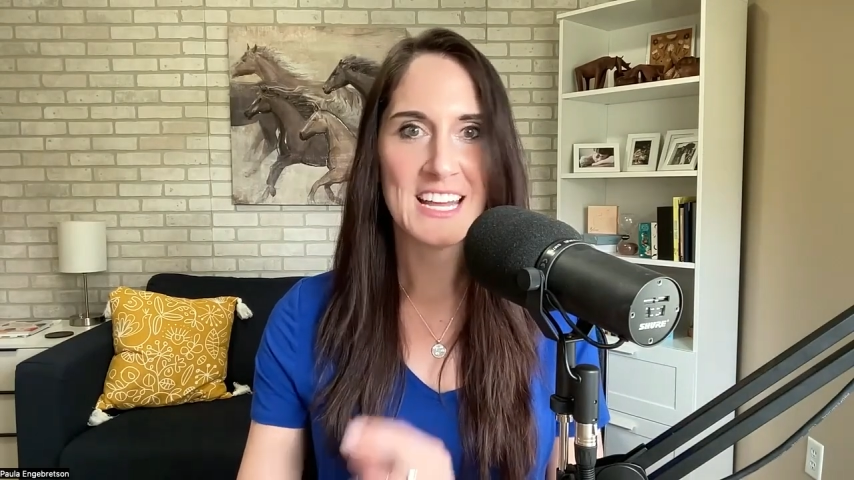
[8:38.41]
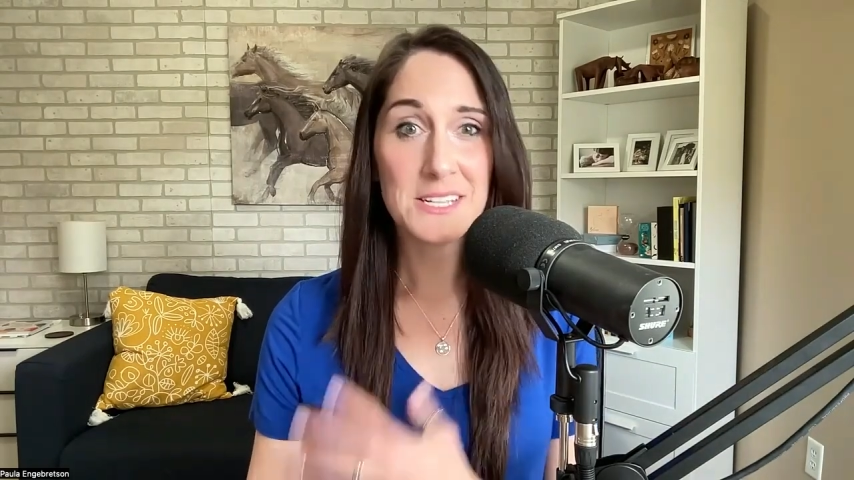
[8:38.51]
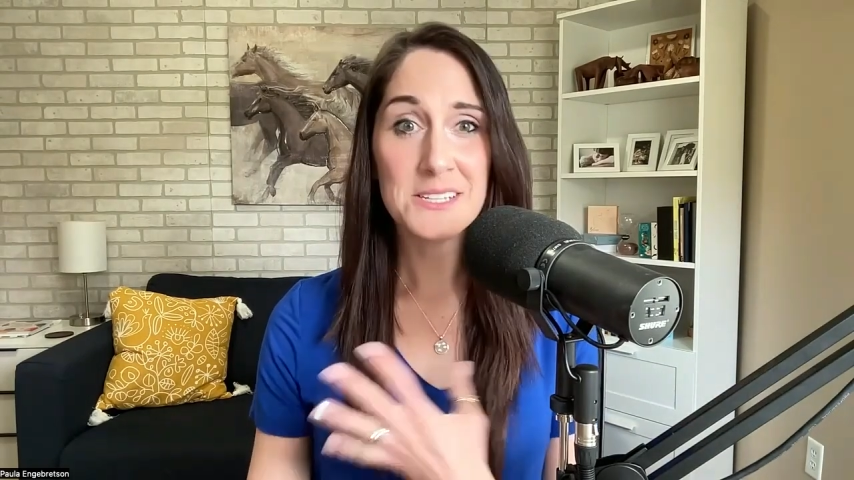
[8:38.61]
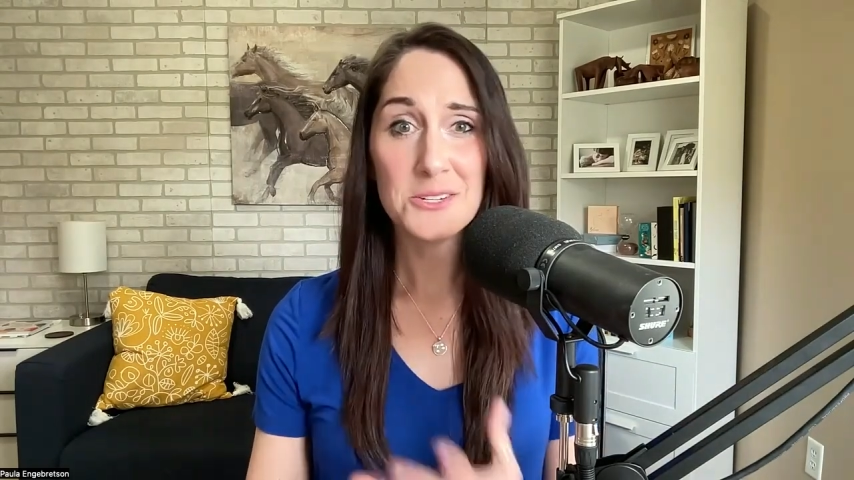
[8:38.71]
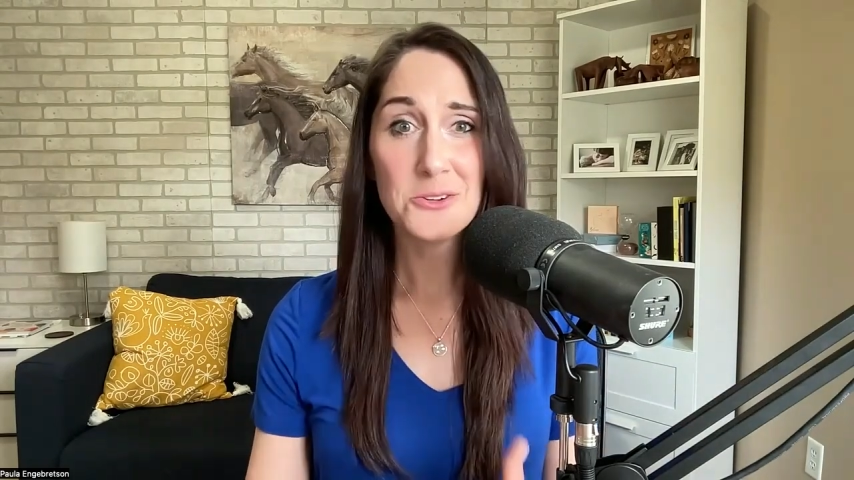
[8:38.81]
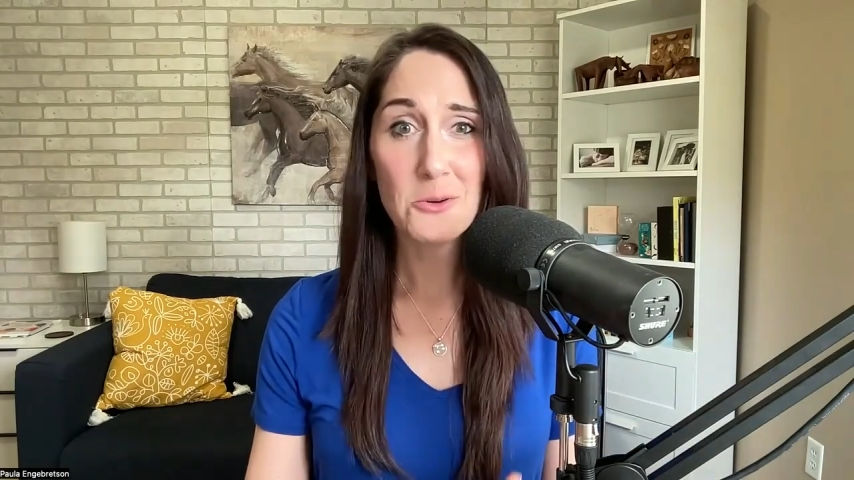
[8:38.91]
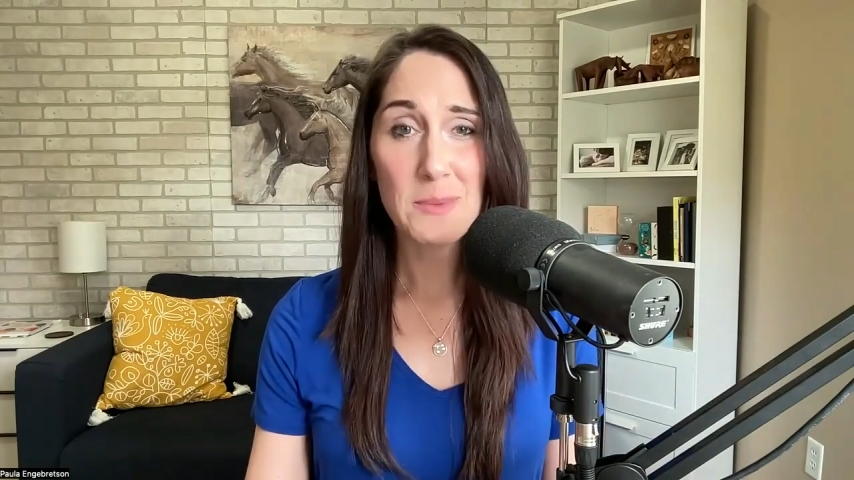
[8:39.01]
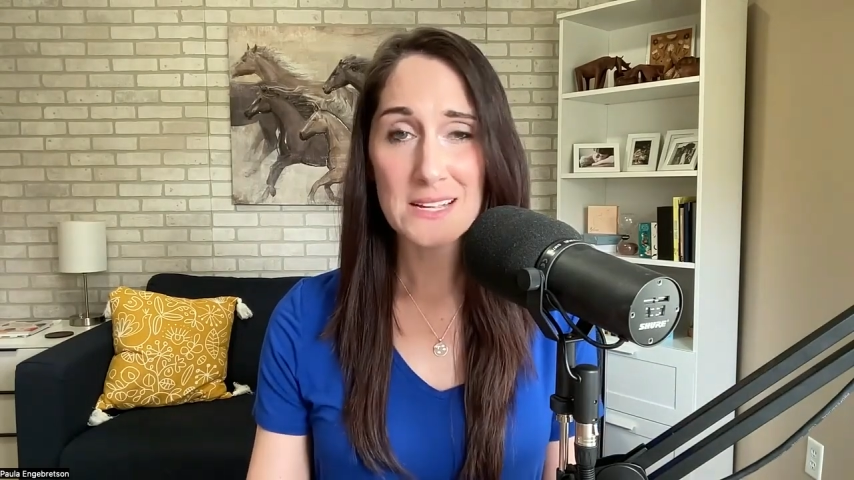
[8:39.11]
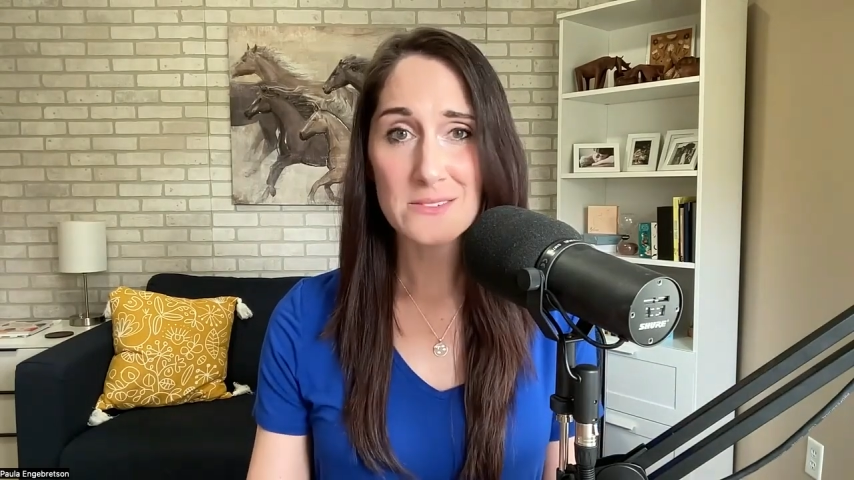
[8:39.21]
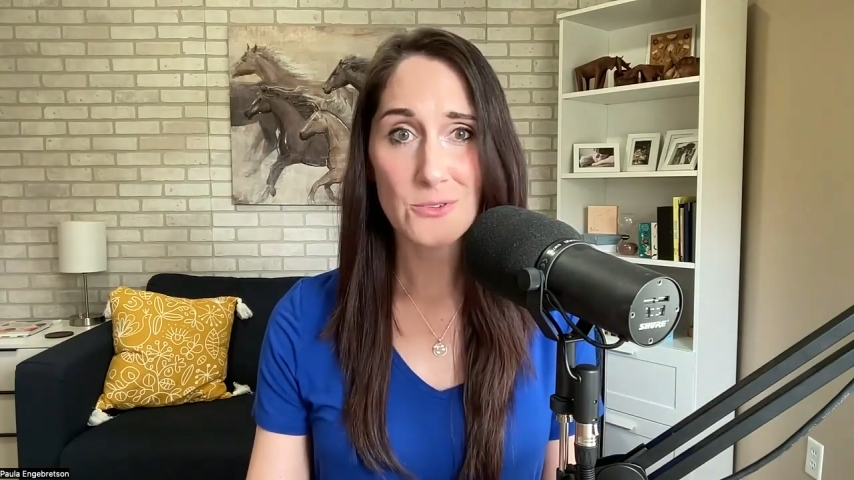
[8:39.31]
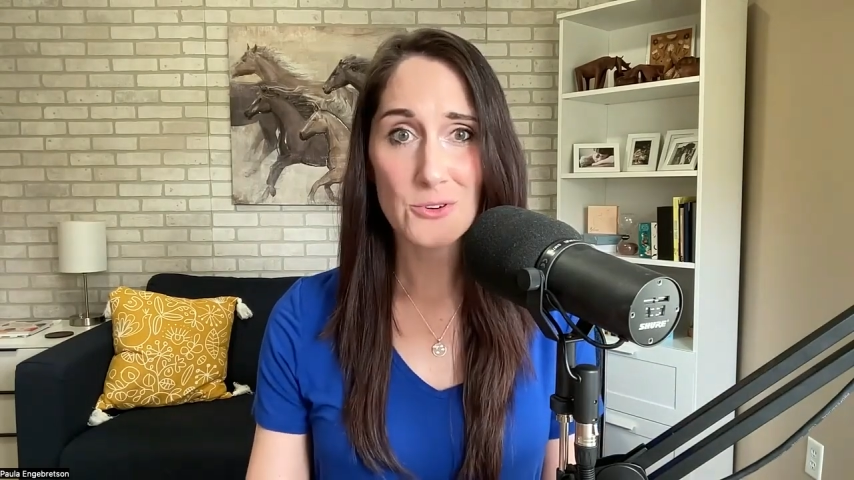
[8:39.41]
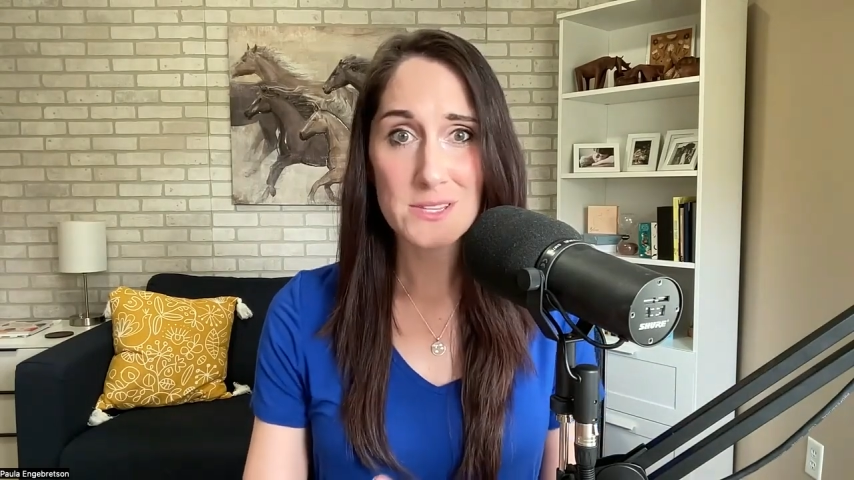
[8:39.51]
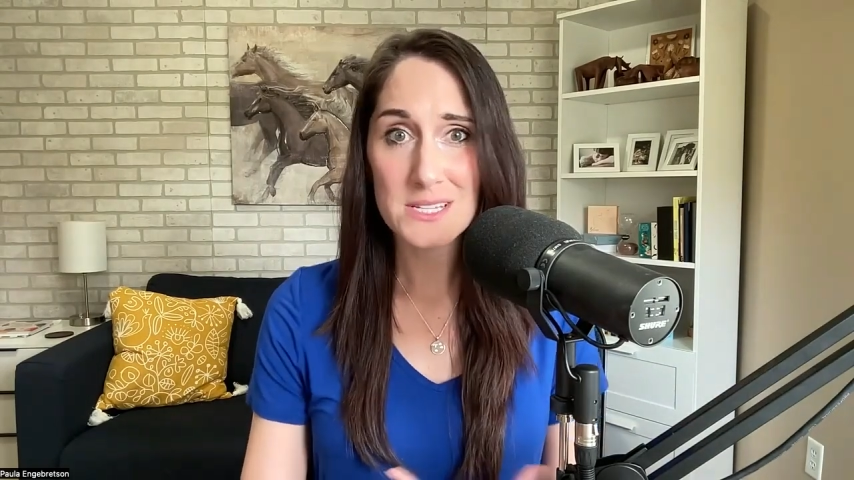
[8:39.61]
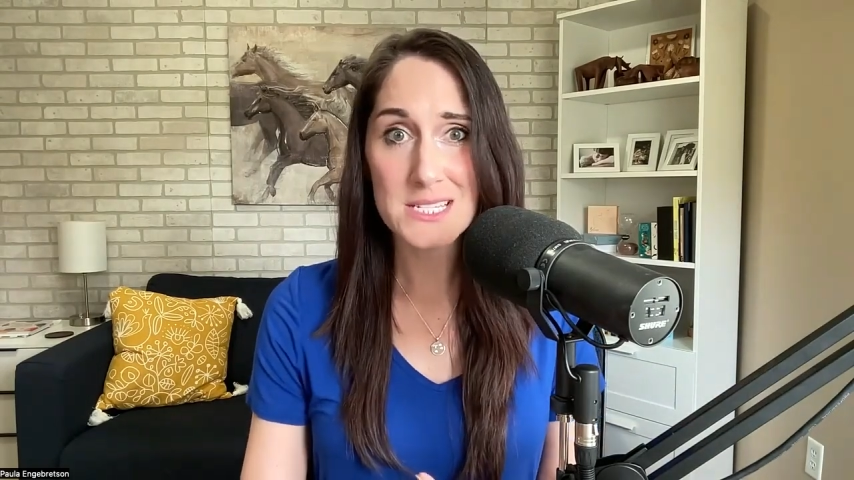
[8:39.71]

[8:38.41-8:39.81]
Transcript: You go back and forth,